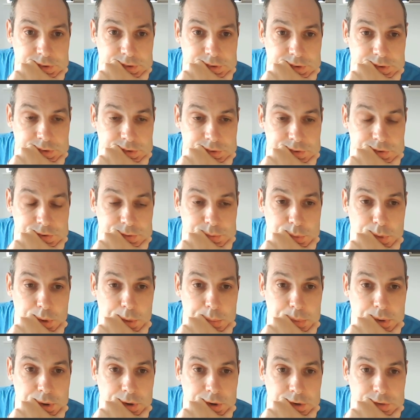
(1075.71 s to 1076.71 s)

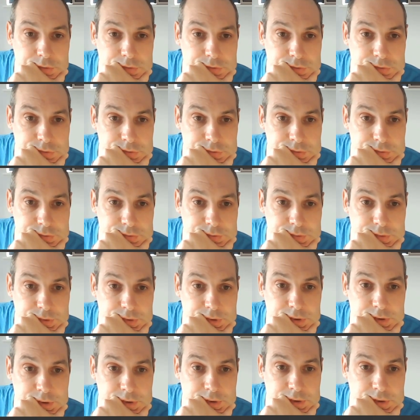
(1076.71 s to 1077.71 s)
swap off
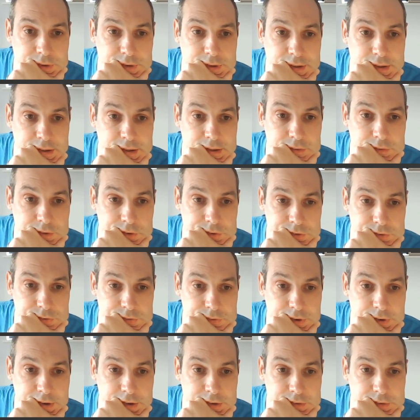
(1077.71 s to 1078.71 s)
here, I just
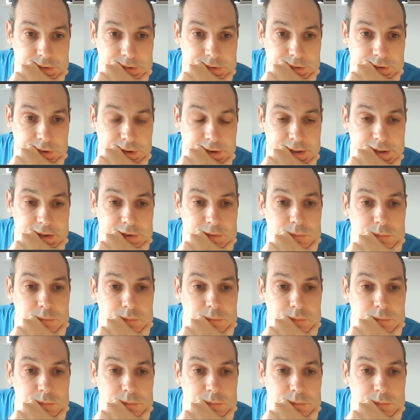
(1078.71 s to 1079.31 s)
take the knight.